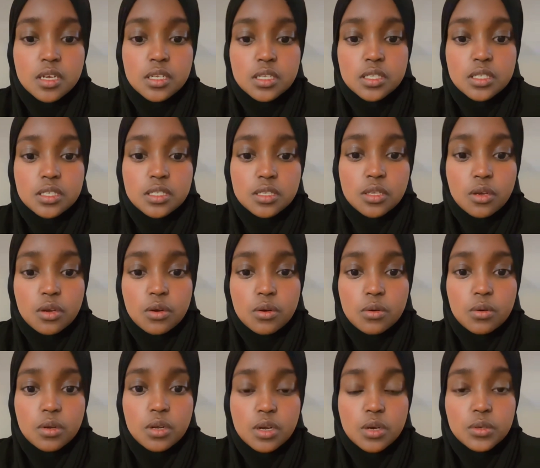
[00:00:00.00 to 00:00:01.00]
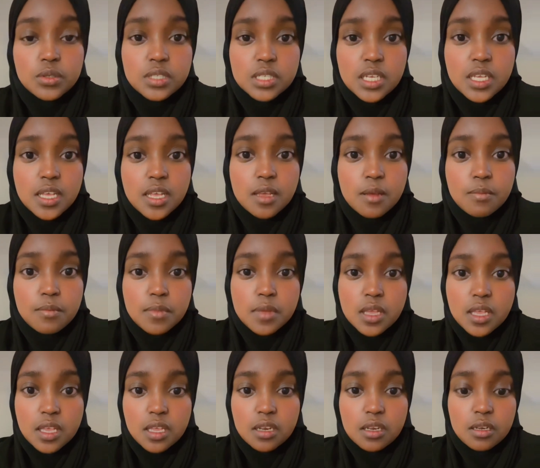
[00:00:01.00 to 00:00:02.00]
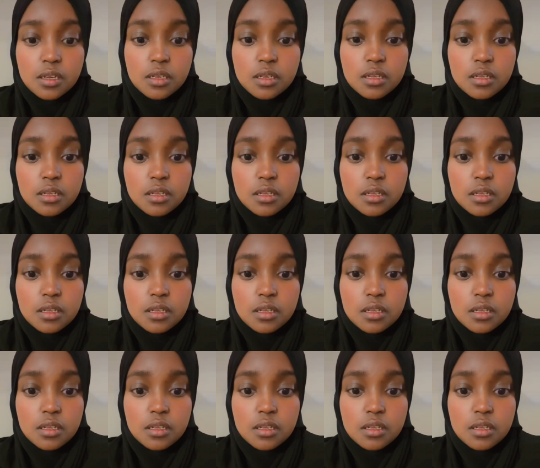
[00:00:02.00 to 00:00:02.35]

So go to him and